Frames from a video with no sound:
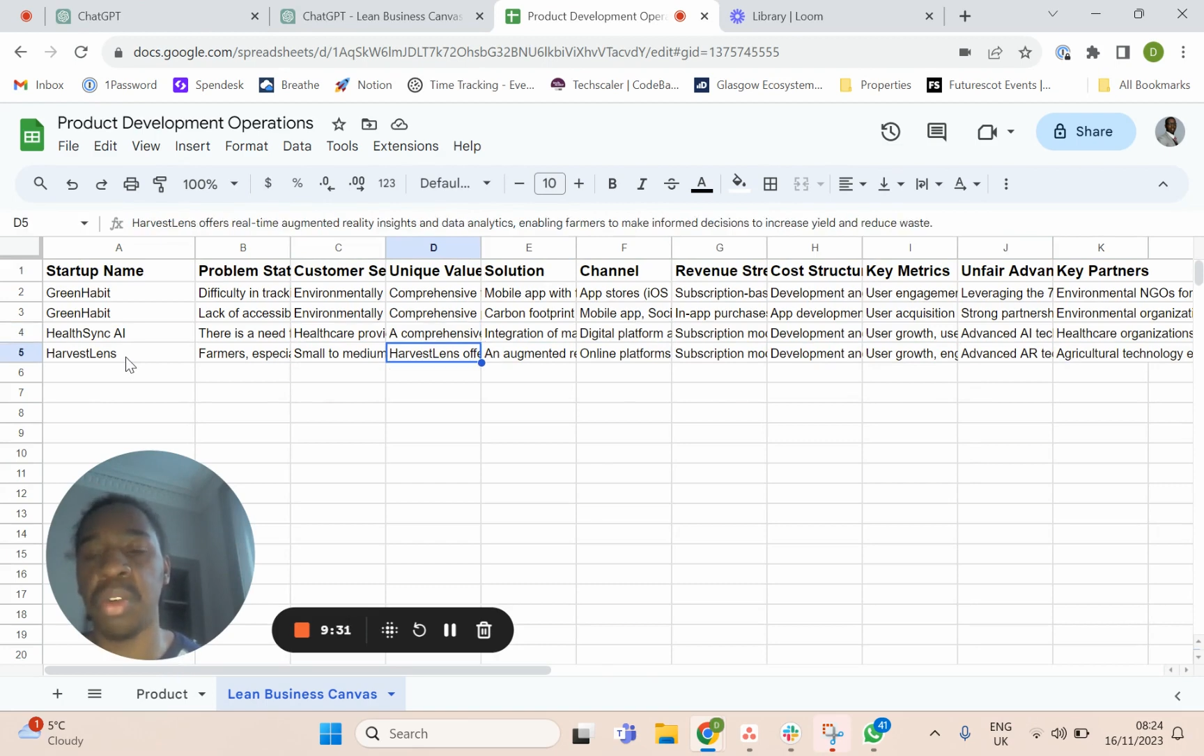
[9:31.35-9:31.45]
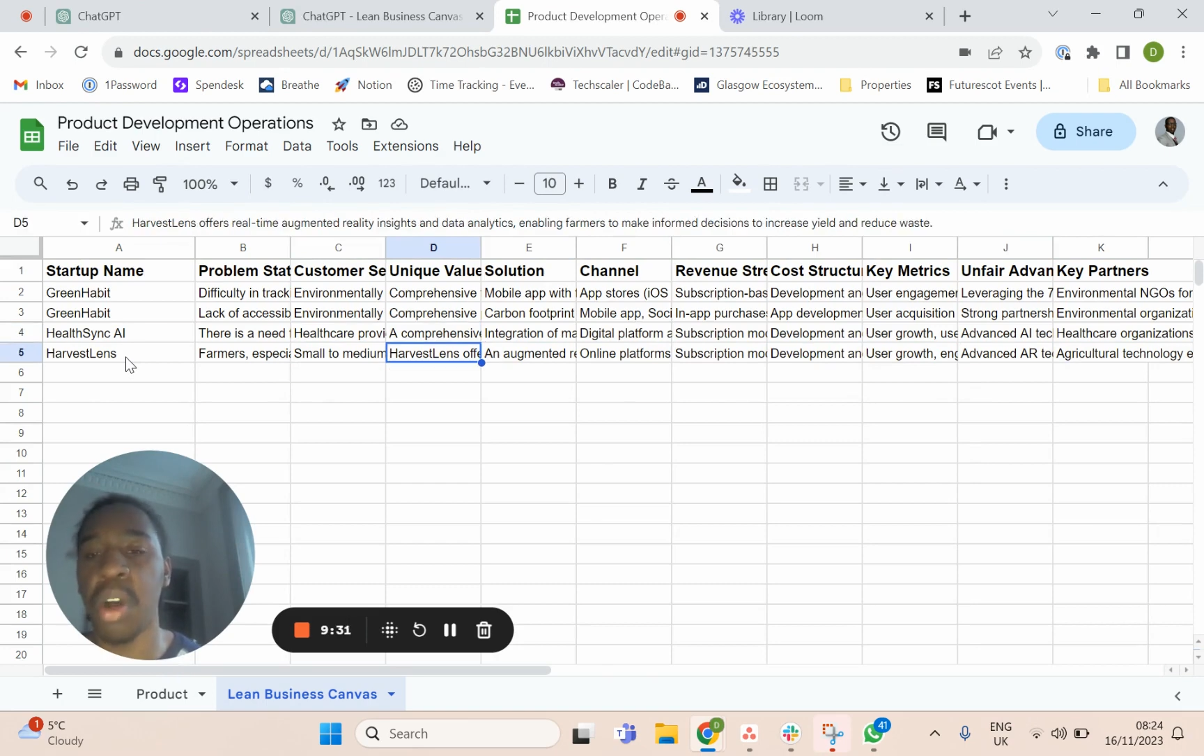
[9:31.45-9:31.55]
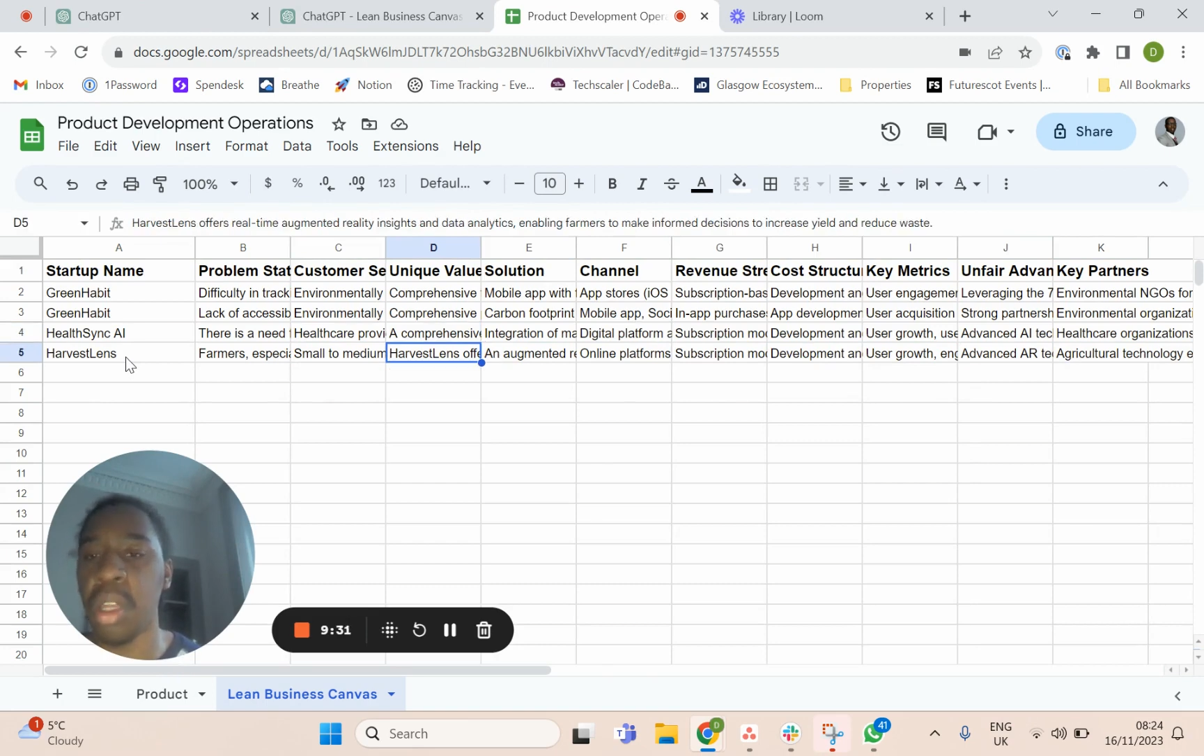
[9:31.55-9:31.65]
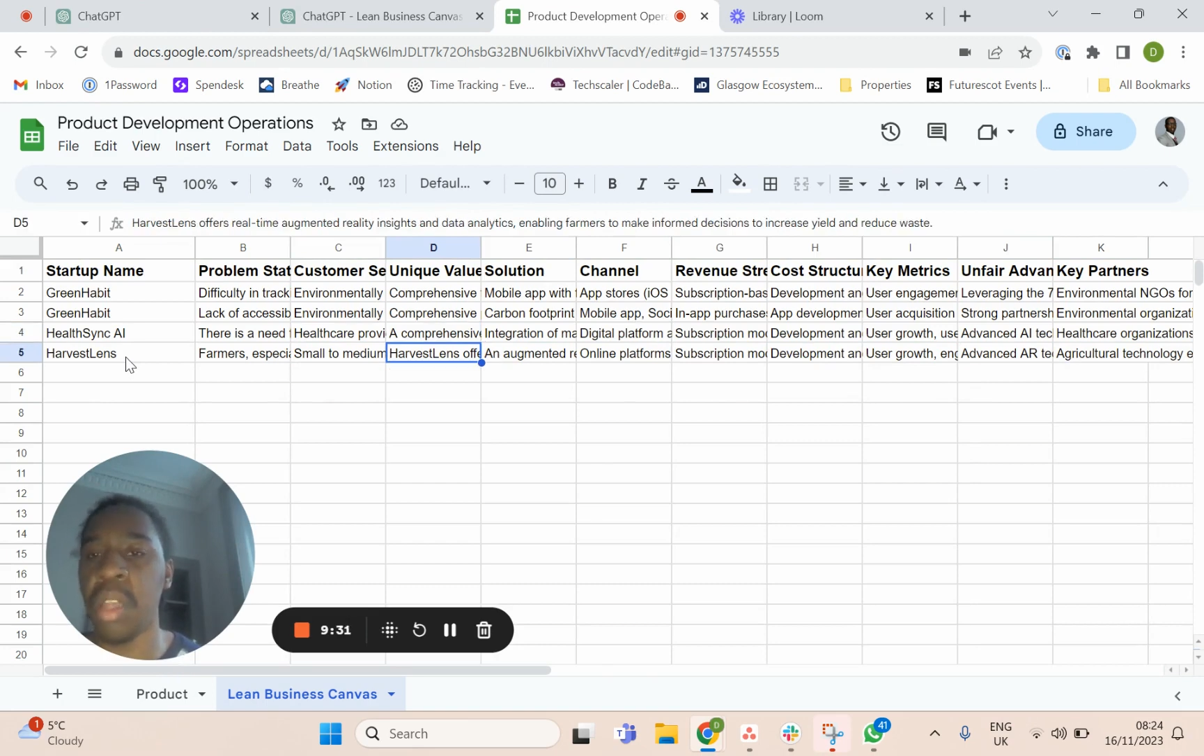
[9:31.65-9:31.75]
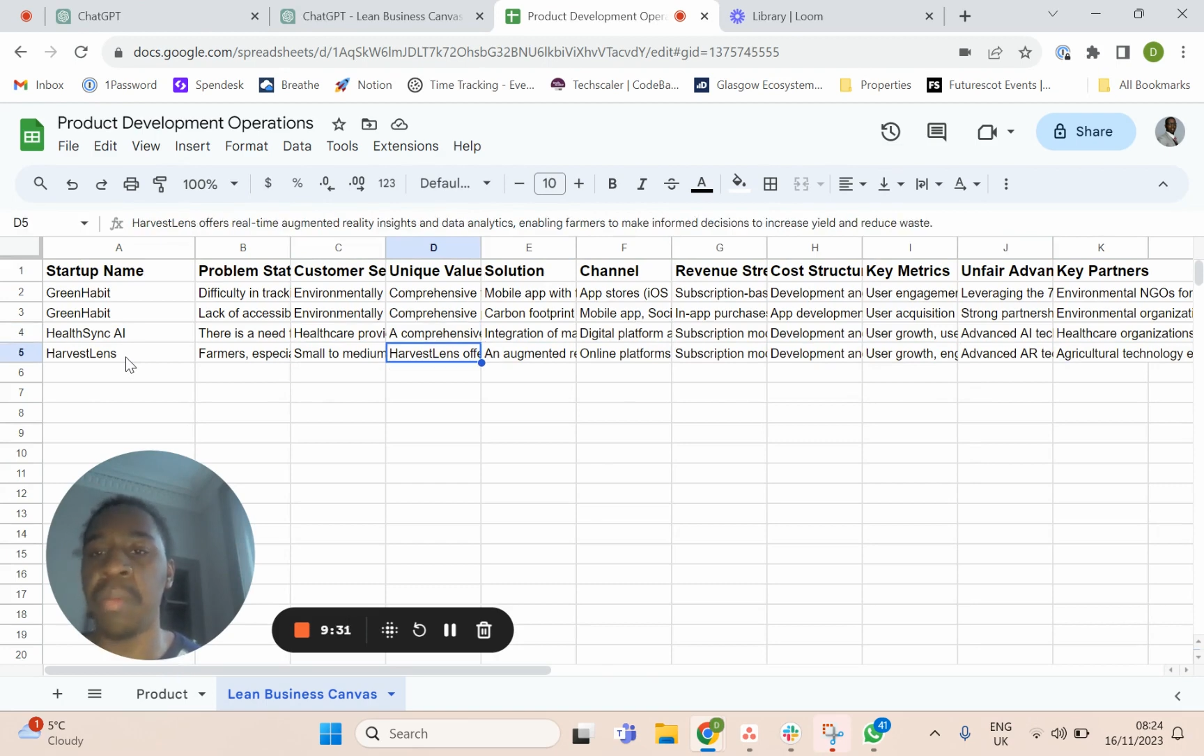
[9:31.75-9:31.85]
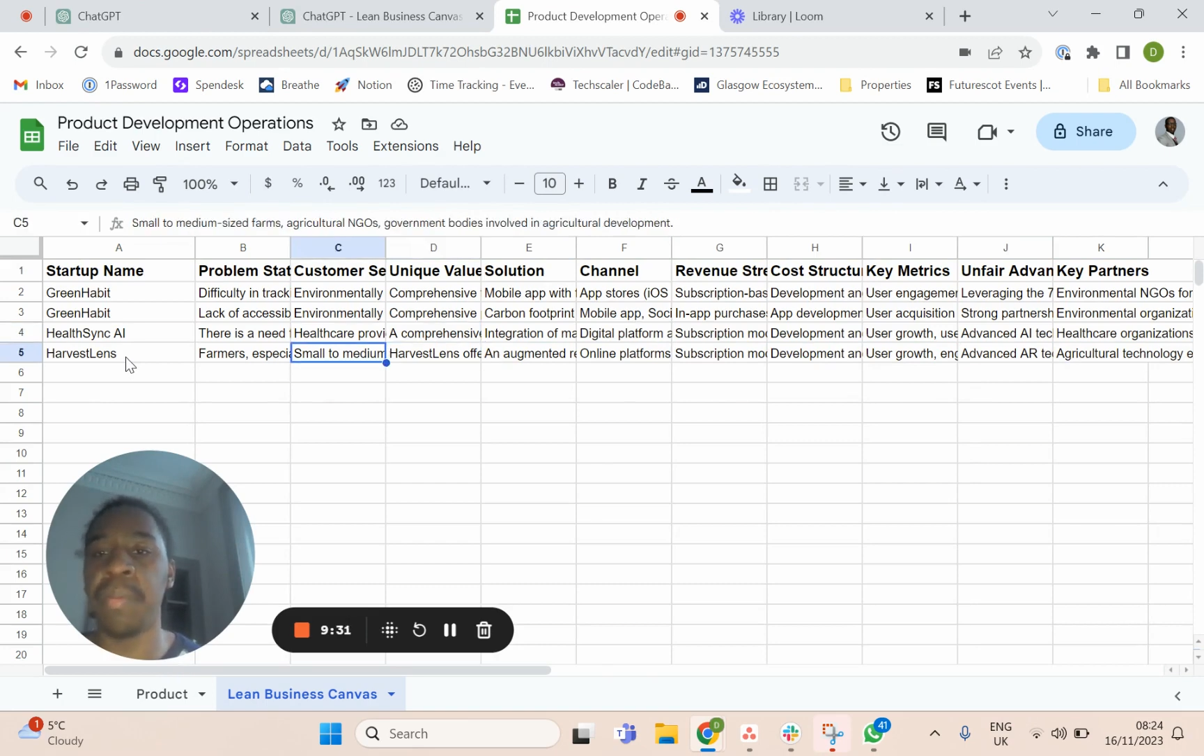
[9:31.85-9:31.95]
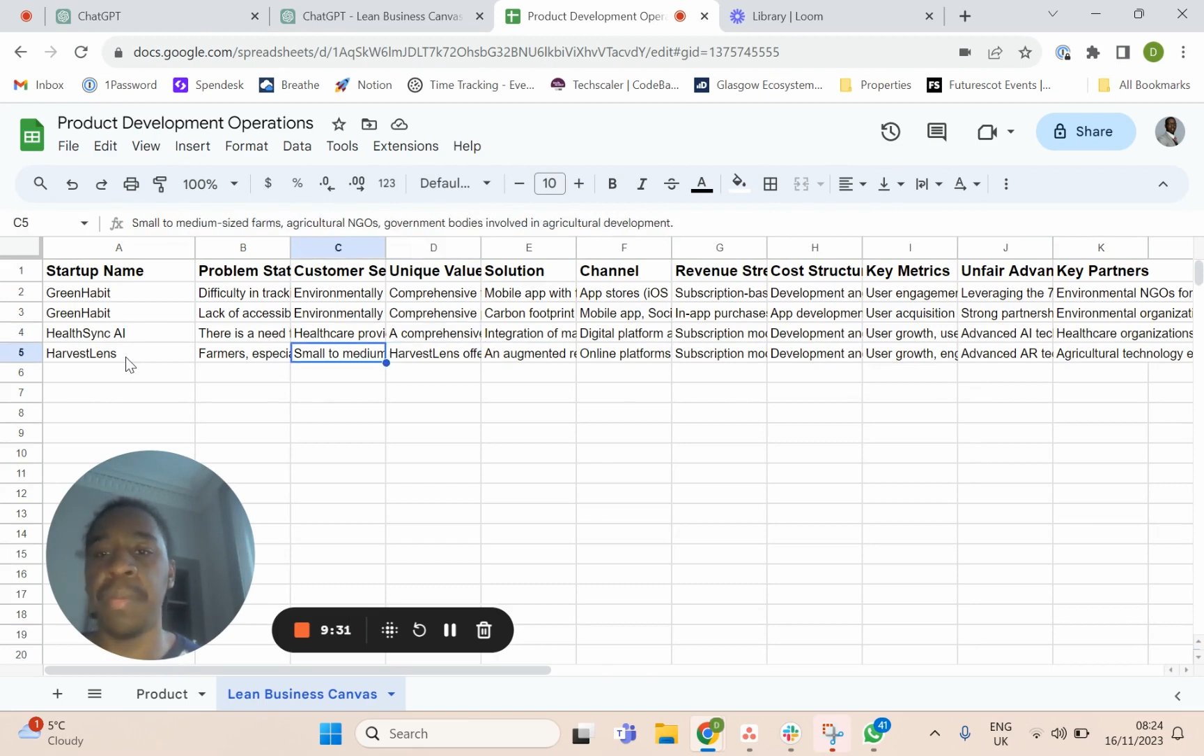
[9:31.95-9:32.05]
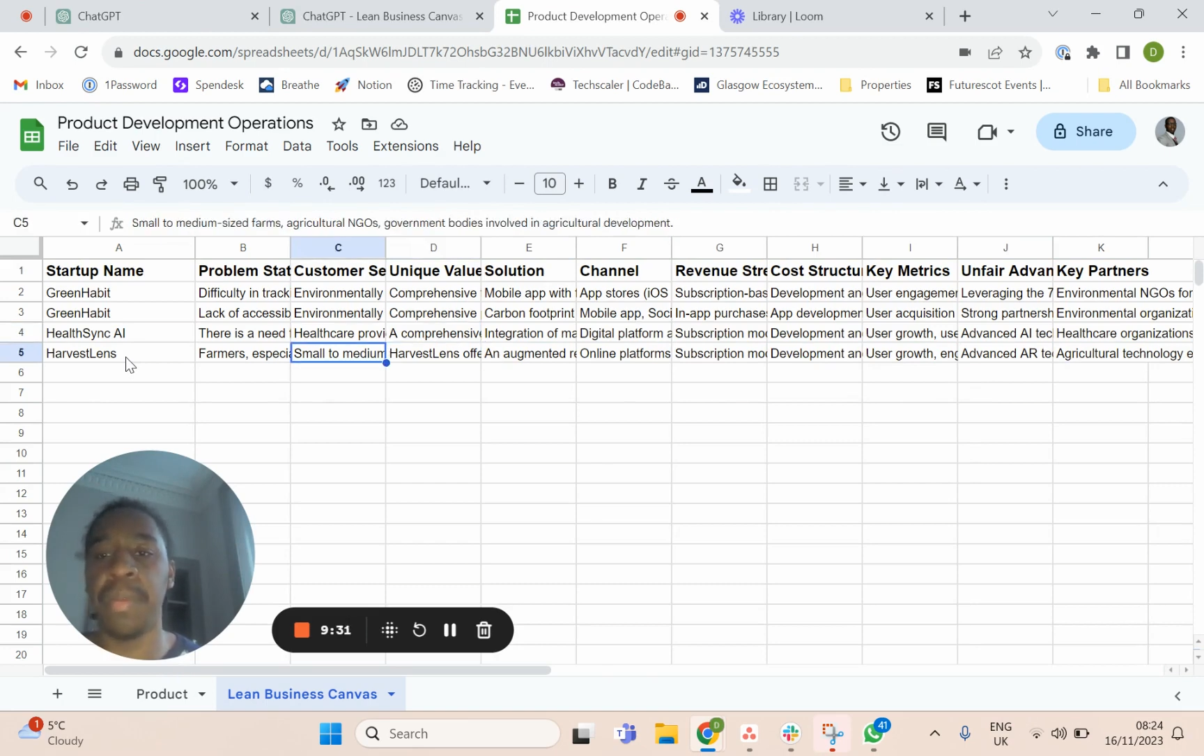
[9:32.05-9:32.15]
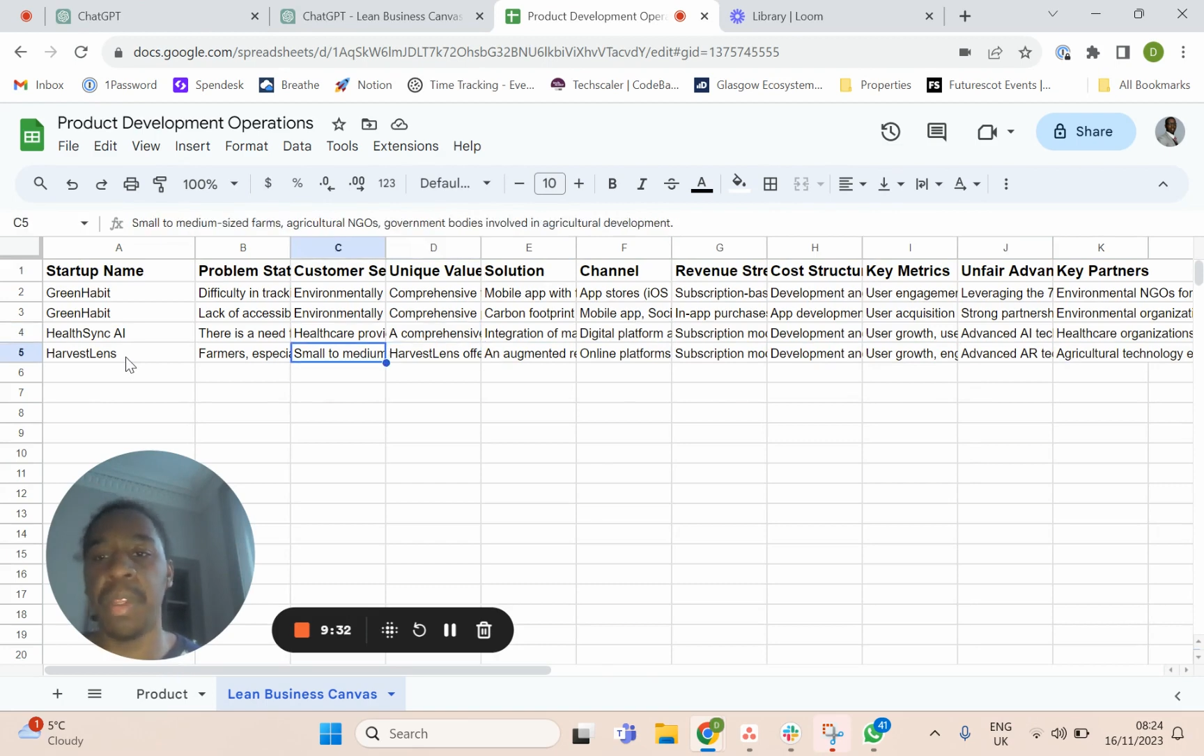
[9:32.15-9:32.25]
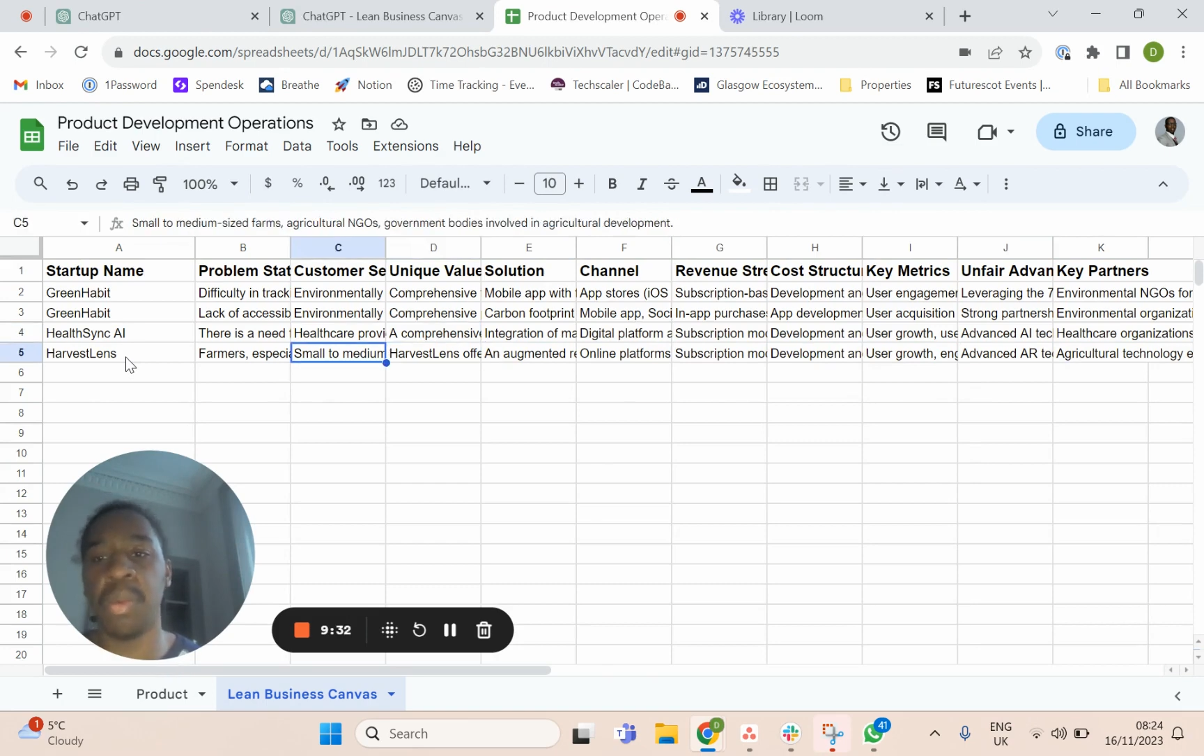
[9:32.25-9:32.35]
column,